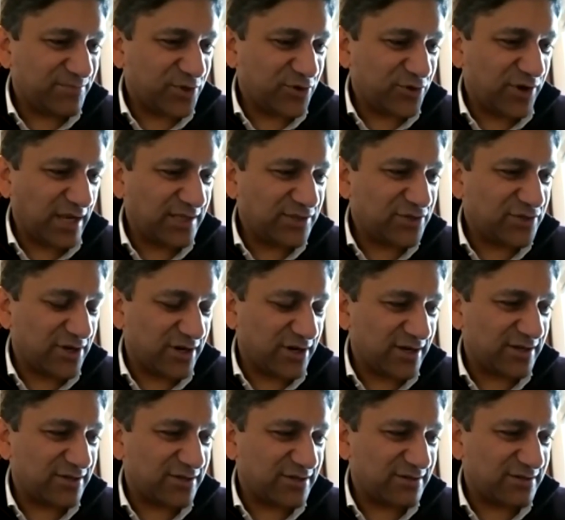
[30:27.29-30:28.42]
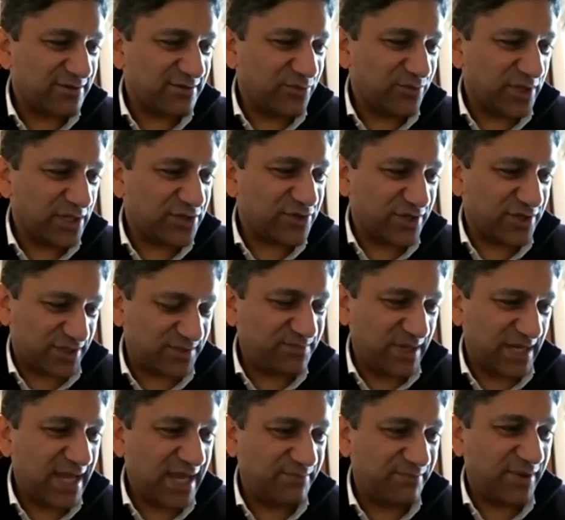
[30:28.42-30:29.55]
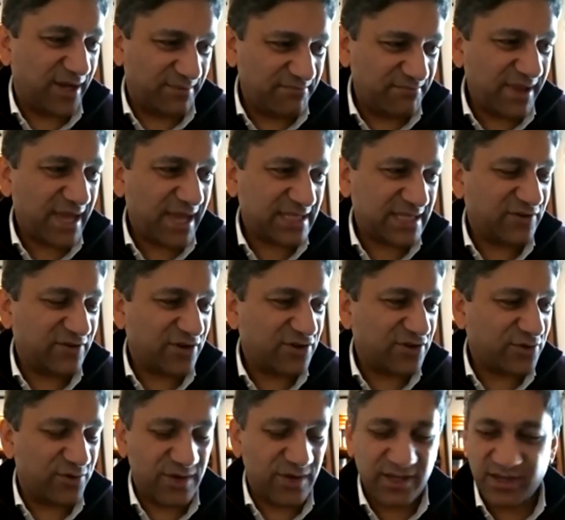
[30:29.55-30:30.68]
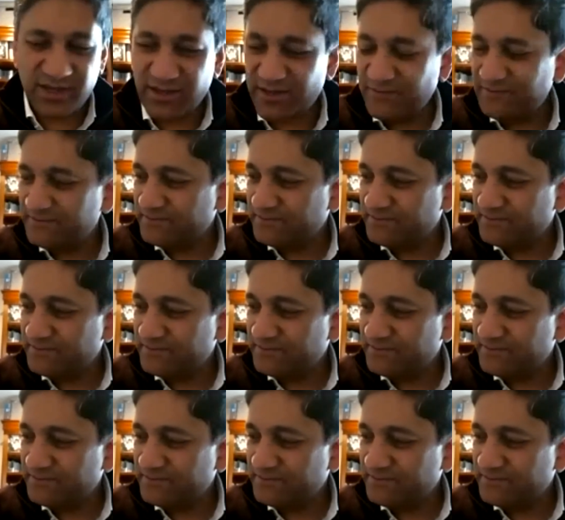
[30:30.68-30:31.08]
Christchurch, which just had been hit by a massive earthquake.